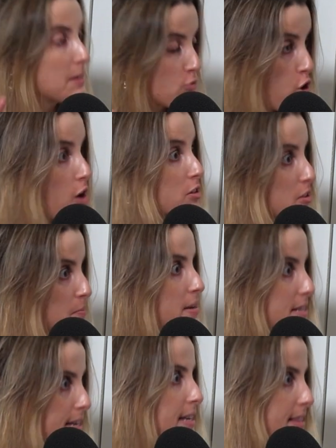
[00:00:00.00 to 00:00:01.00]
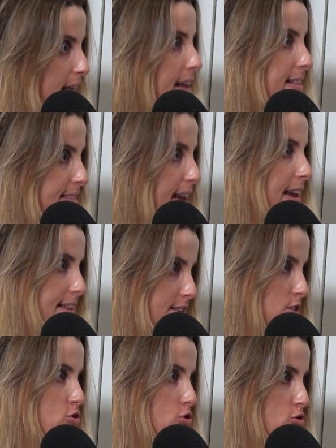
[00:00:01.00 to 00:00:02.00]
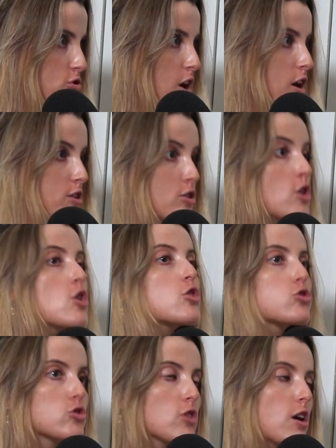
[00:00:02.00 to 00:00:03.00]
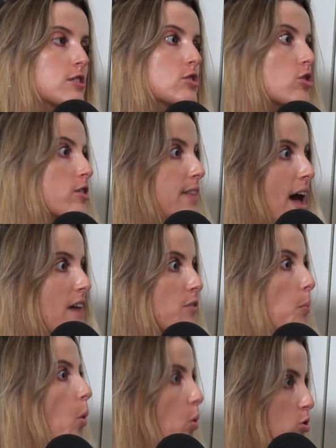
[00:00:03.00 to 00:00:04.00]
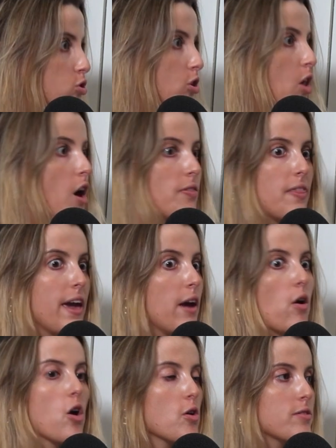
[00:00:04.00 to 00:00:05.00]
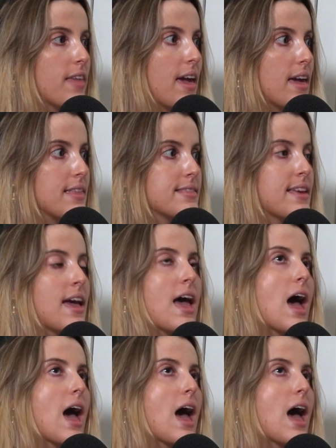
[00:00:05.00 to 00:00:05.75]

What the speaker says: transmitting that data to SARS. So SARS is going to have a portal on their own end.